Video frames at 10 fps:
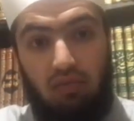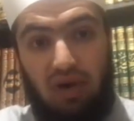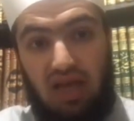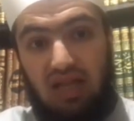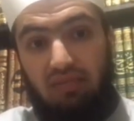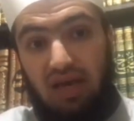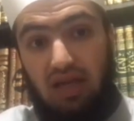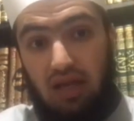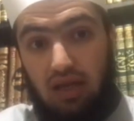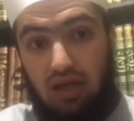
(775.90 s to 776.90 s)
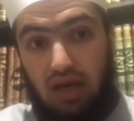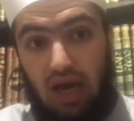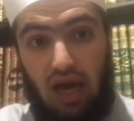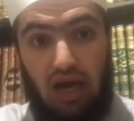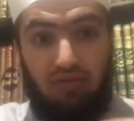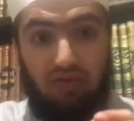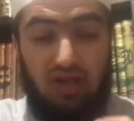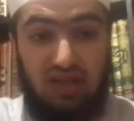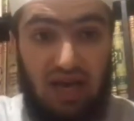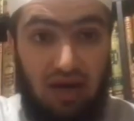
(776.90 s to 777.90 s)
But Allah made it and wrote
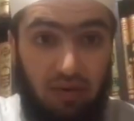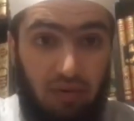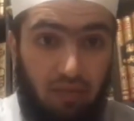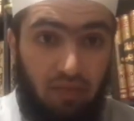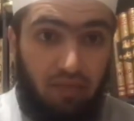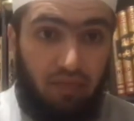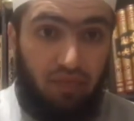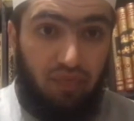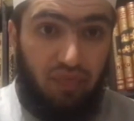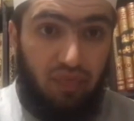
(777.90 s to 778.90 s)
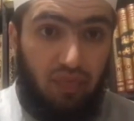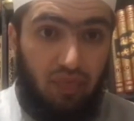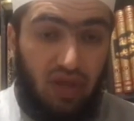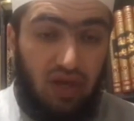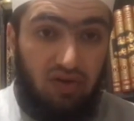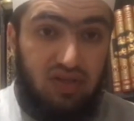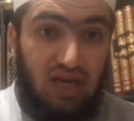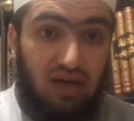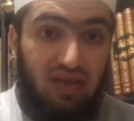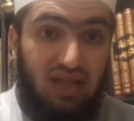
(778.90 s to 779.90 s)
it down. He wrote
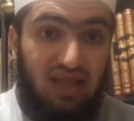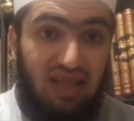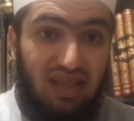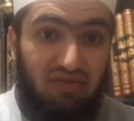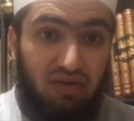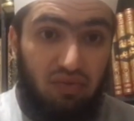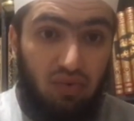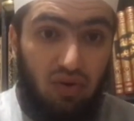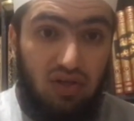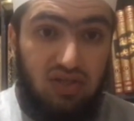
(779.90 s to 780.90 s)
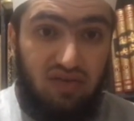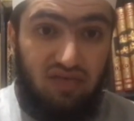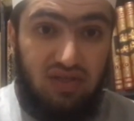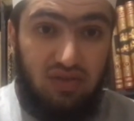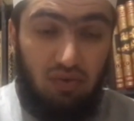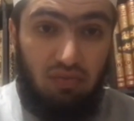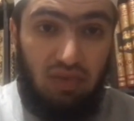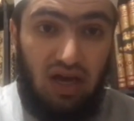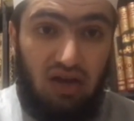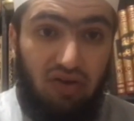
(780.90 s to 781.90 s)
down that the rewards of this
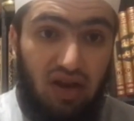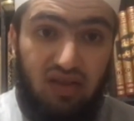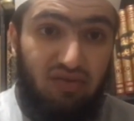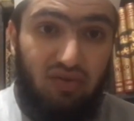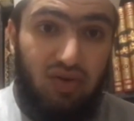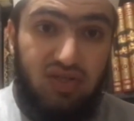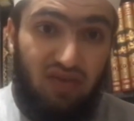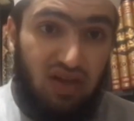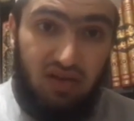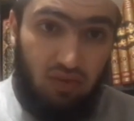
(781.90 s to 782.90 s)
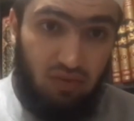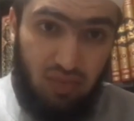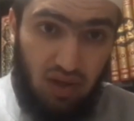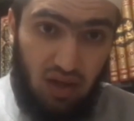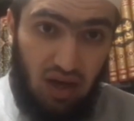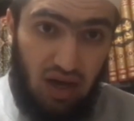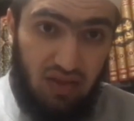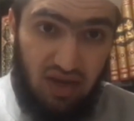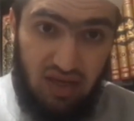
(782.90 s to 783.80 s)
Ummah are greater than the rewards of other, ummah, uh, other